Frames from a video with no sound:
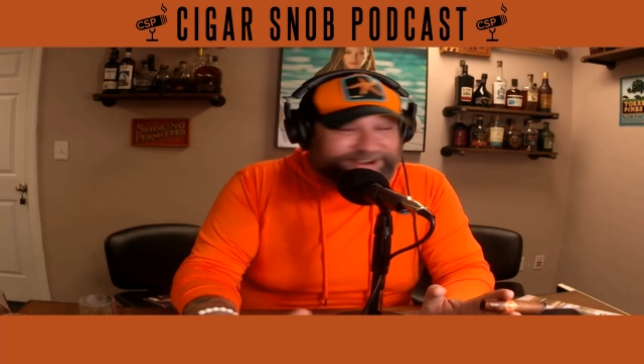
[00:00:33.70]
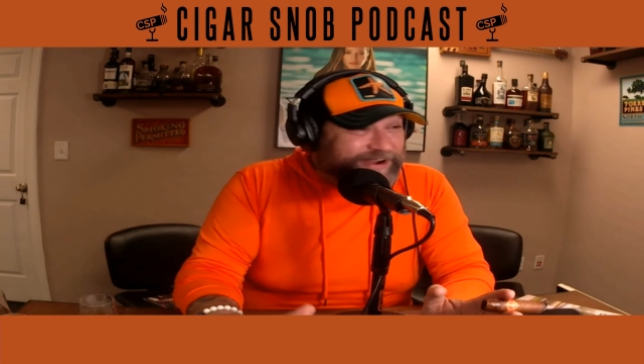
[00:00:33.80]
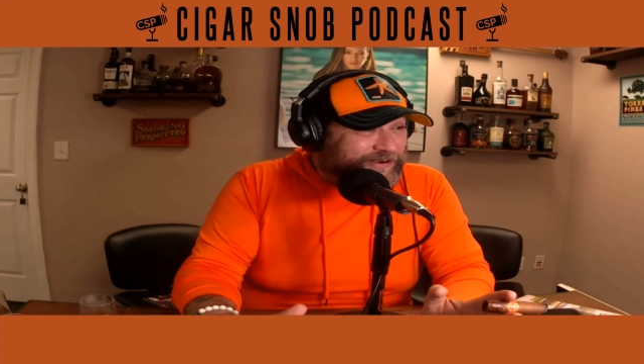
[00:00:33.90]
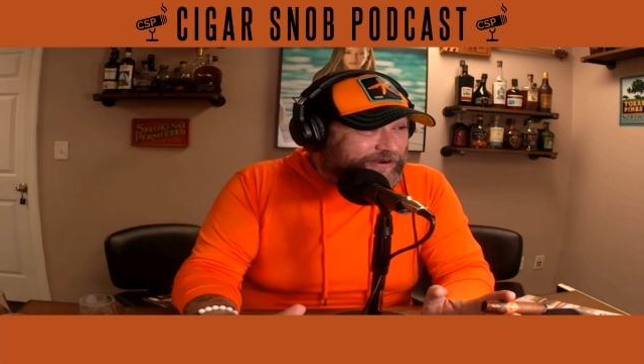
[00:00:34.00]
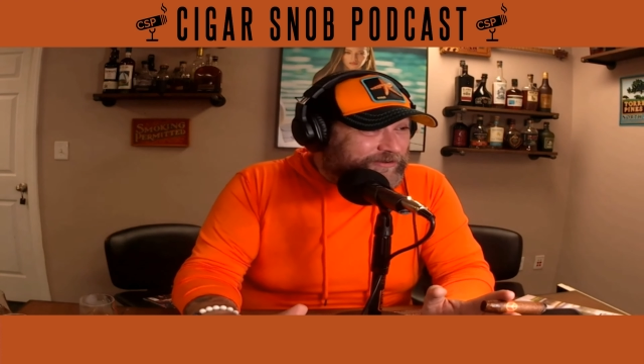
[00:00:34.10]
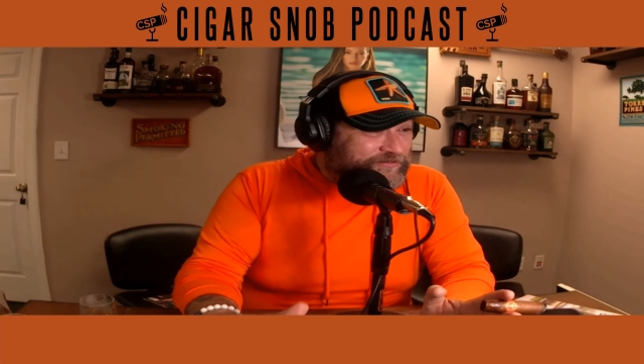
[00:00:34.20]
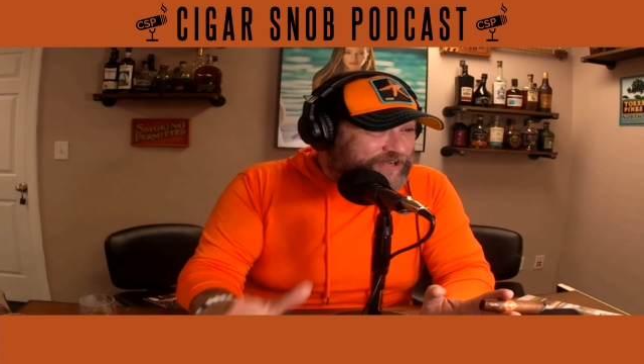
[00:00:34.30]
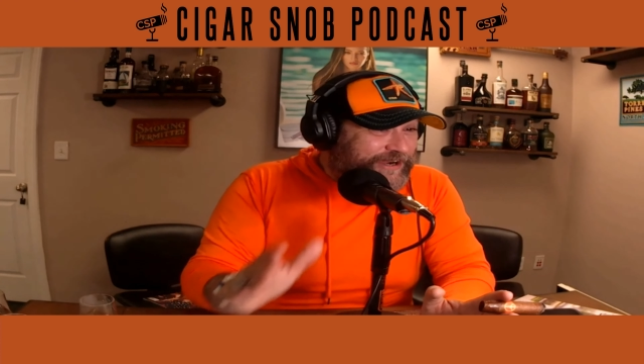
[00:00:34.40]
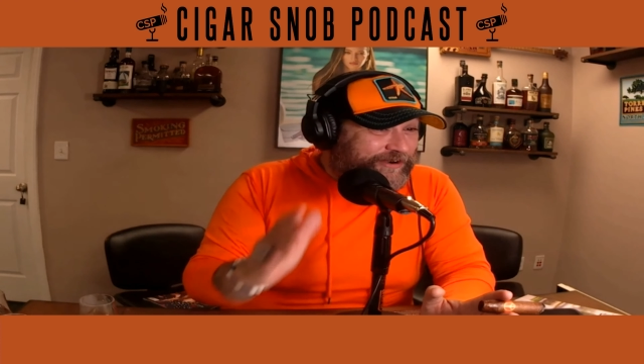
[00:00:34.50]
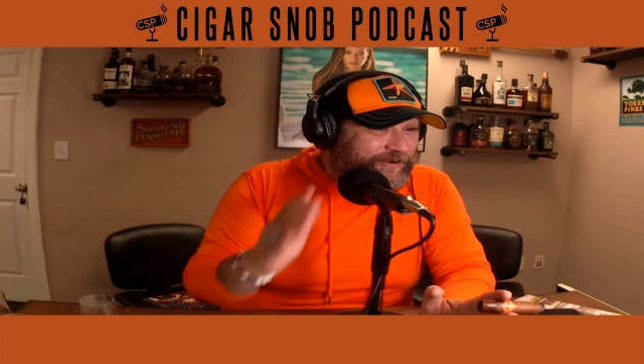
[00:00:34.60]
John Curve,
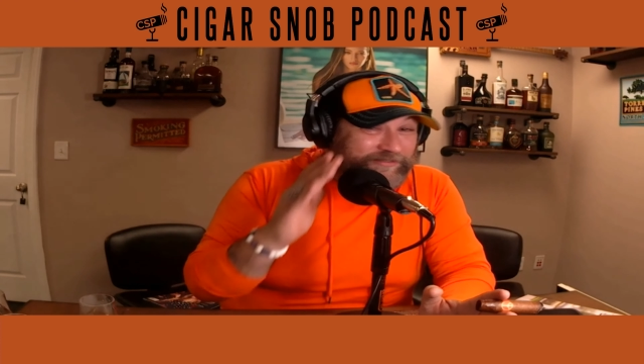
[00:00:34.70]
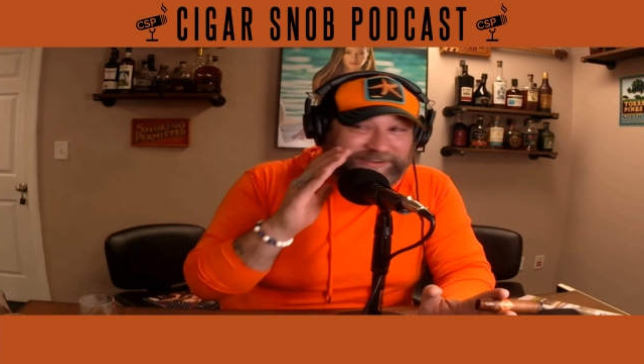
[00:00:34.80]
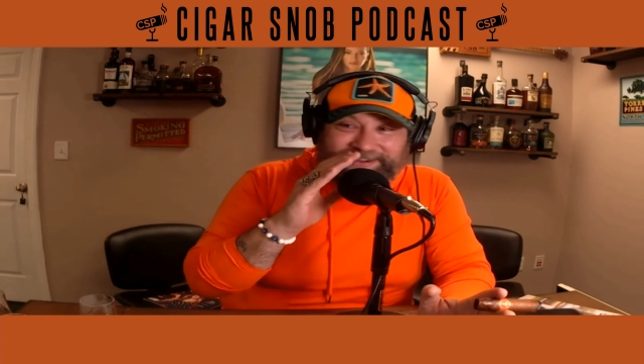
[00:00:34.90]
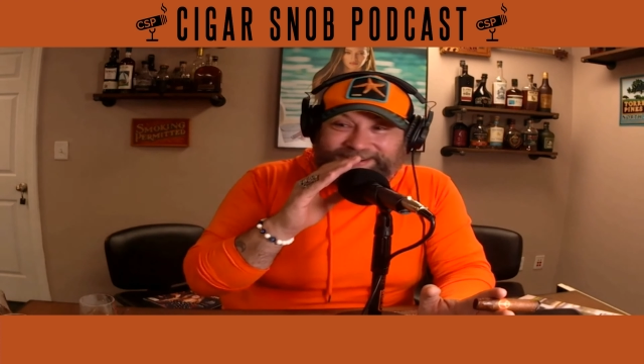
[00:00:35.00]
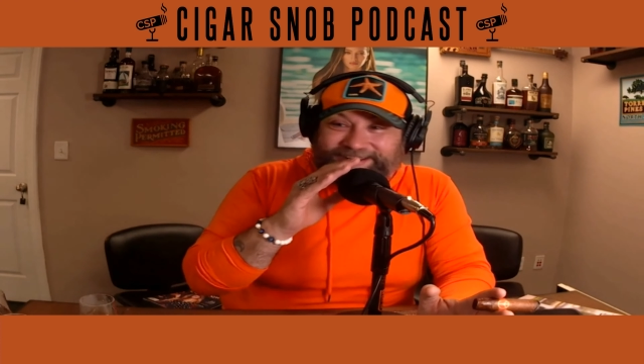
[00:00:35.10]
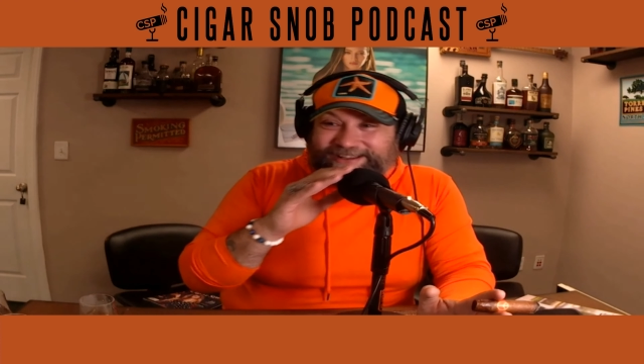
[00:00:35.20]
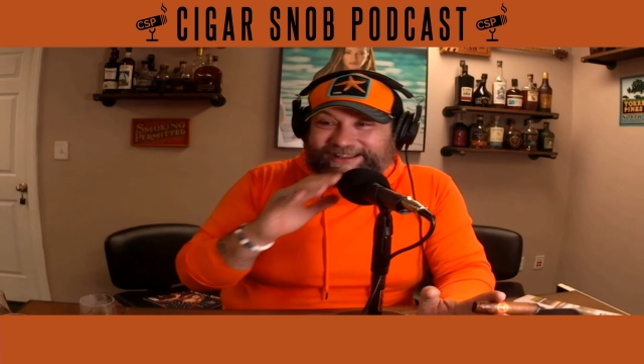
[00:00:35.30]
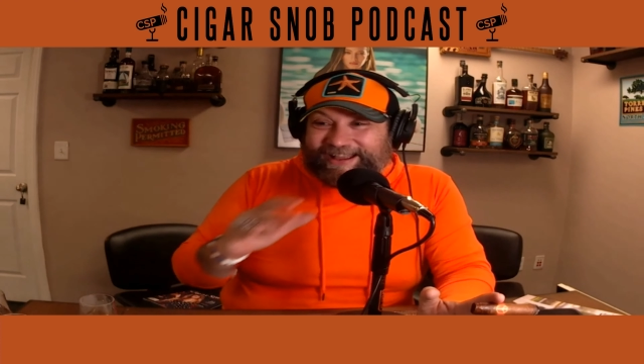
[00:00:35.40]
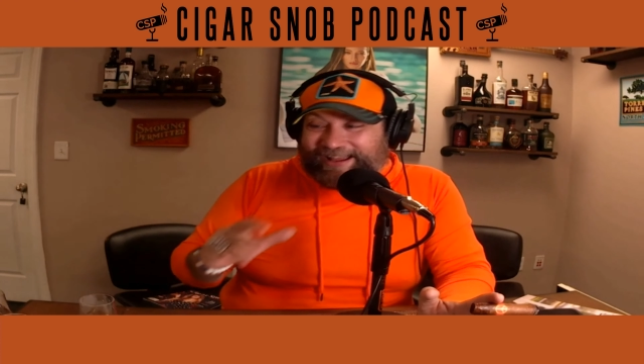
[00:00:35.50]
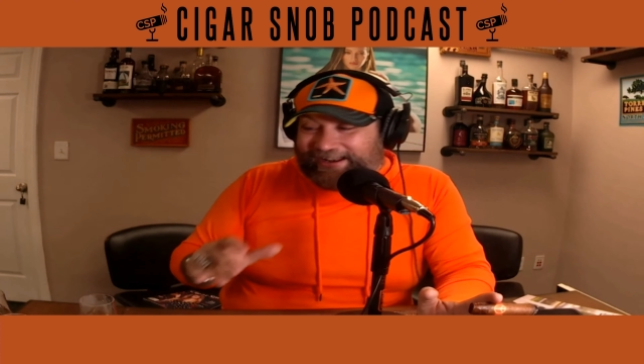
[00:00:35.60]
Jack Curve,
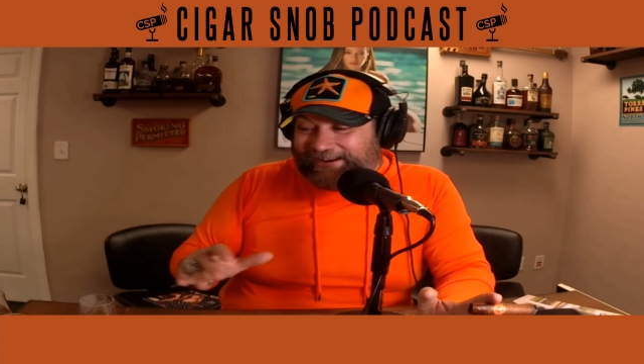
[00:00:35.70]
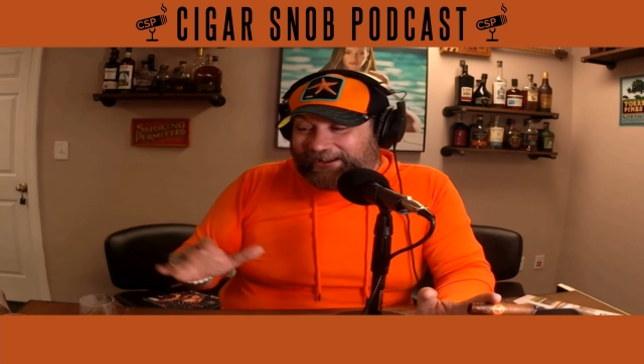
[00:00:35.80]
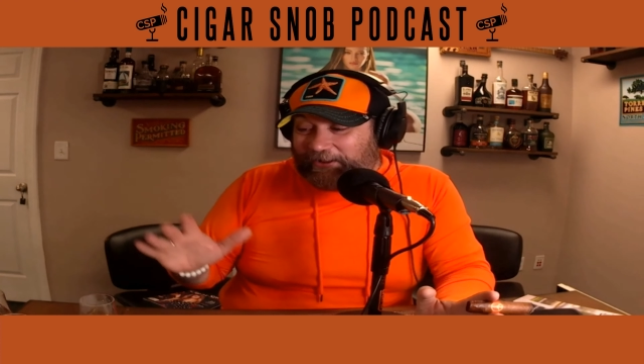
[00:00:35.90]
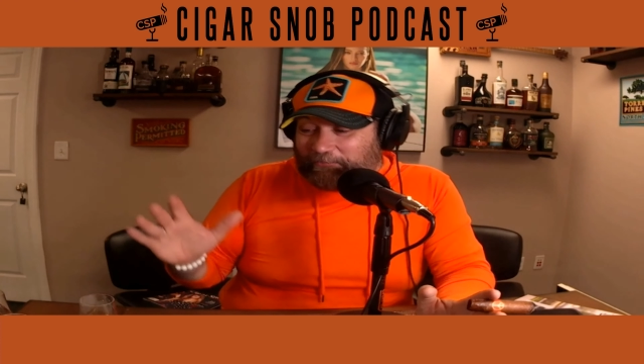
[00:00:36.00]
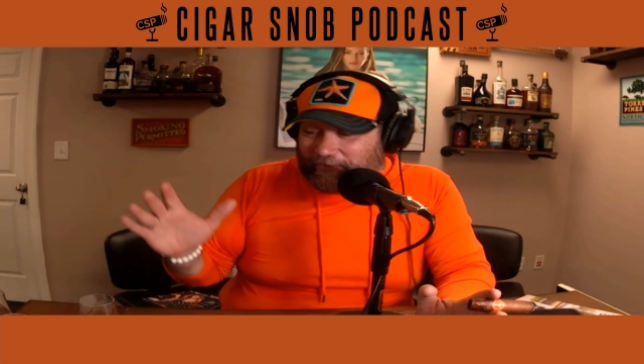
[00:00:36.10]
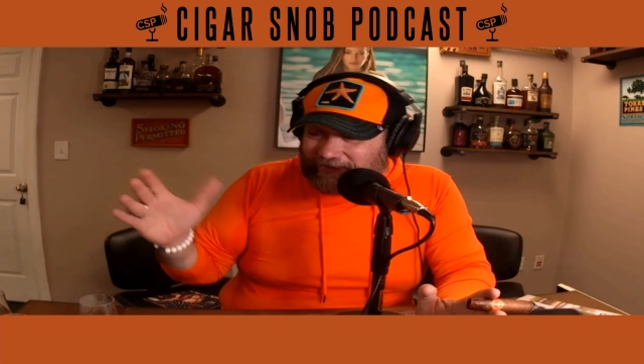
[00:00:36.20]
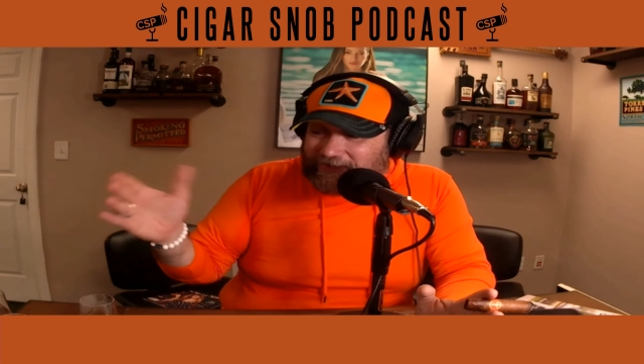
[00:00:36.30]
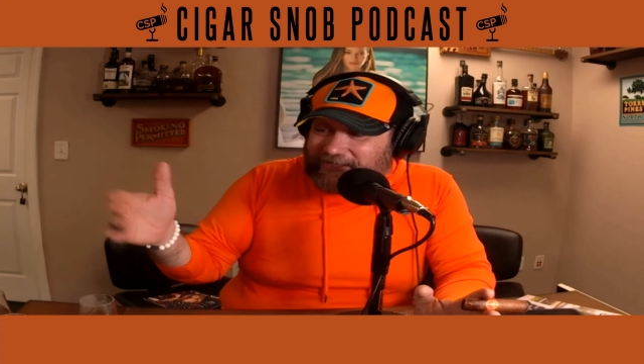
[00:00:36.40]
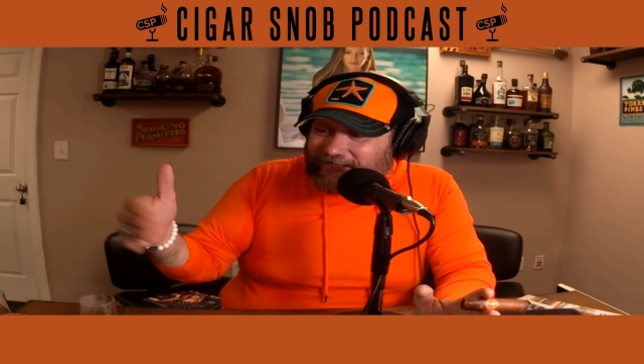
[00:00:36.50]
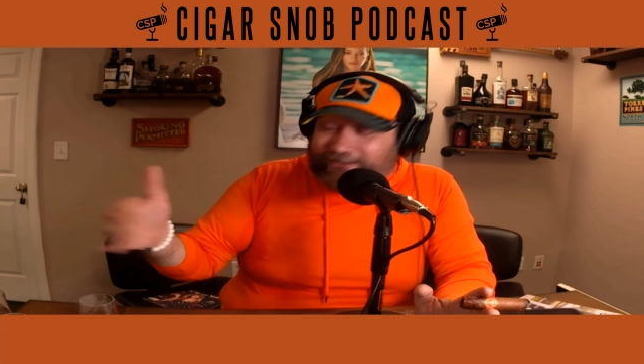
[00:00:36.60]
and uh, but
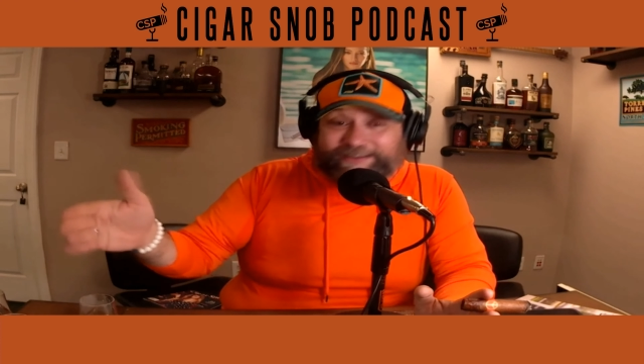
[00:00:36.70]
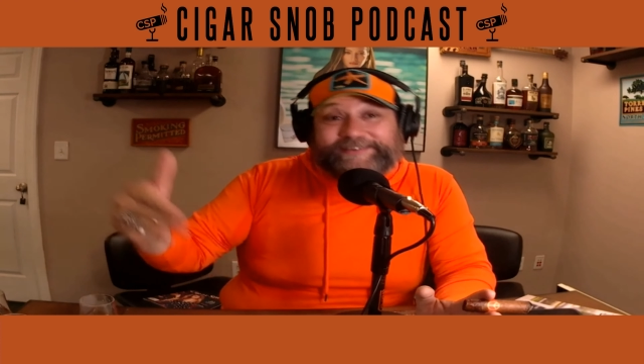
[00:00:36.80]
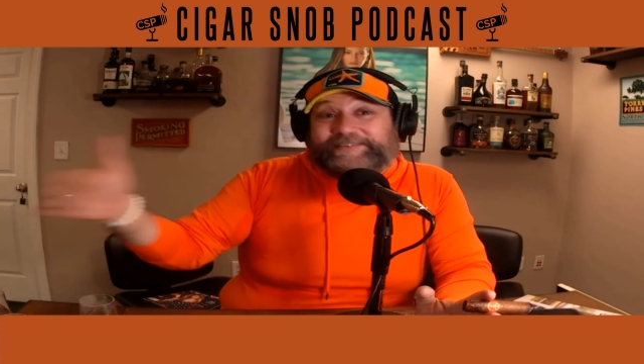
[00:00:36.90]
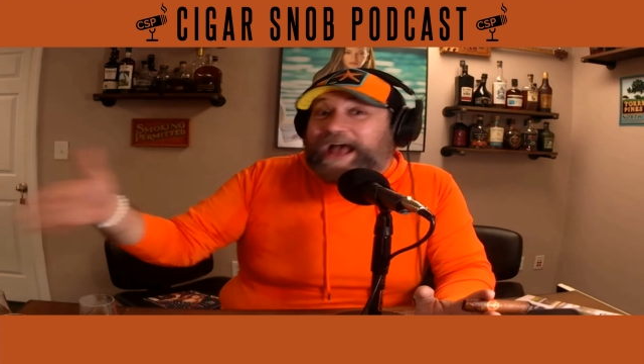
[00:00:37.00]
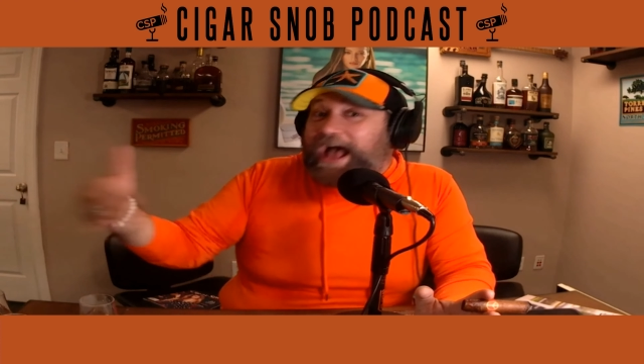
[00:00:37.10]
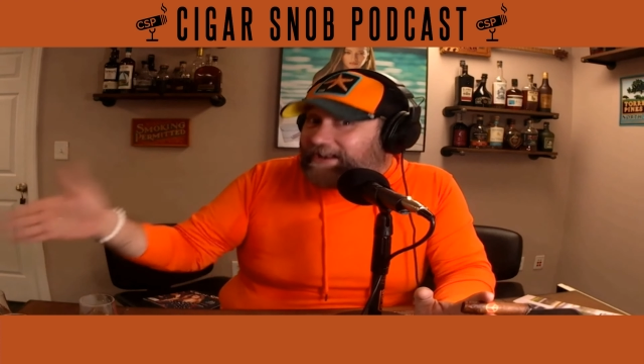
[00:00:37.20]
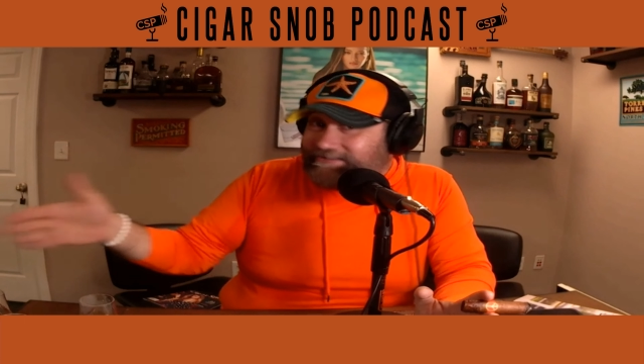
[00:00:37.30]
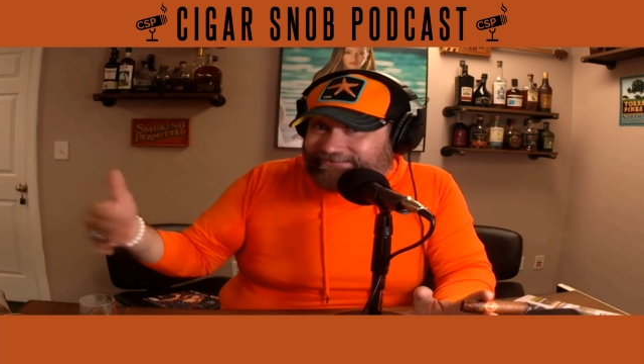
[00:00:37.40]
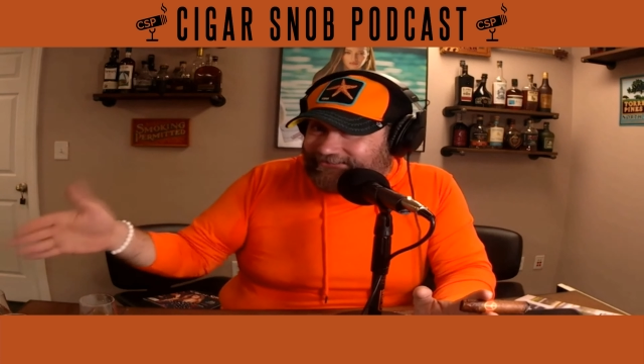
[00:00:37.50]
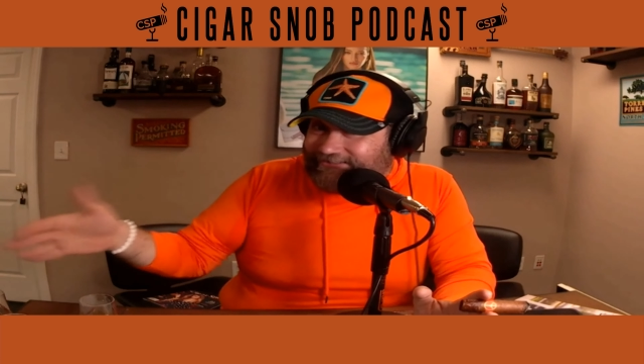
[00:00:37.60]
the, this is
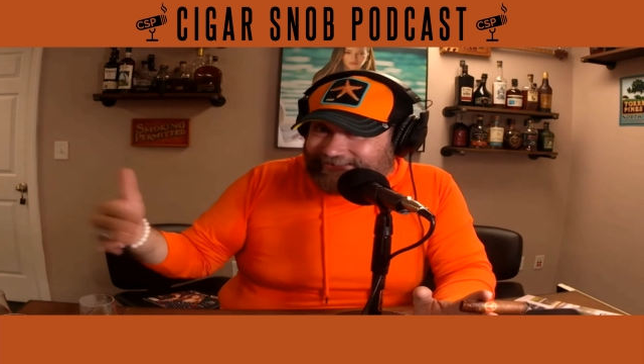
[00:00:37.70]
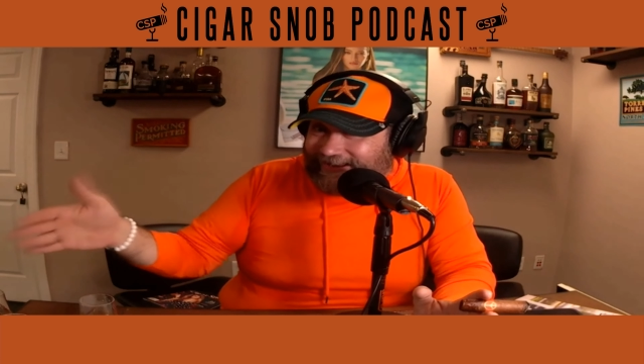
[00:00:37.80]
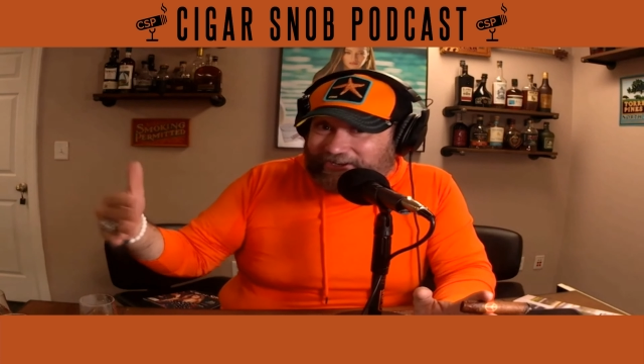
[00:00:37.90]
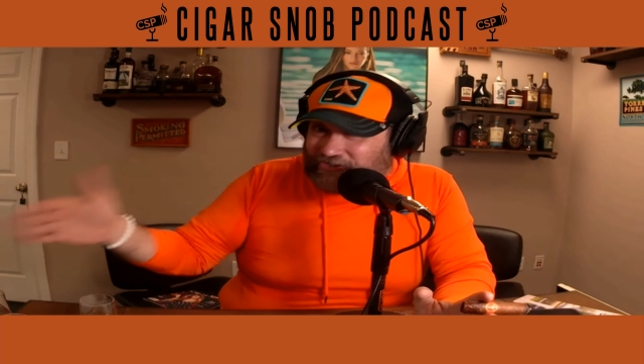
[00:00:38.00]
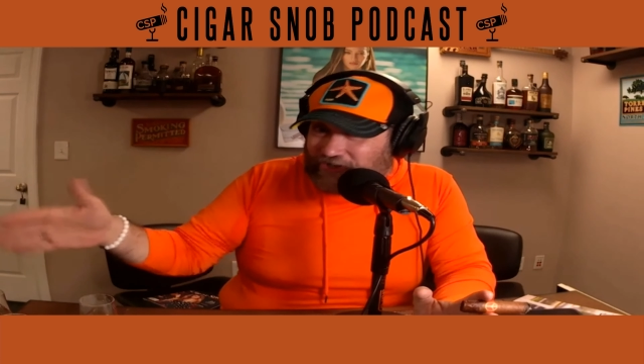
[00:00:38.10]
not any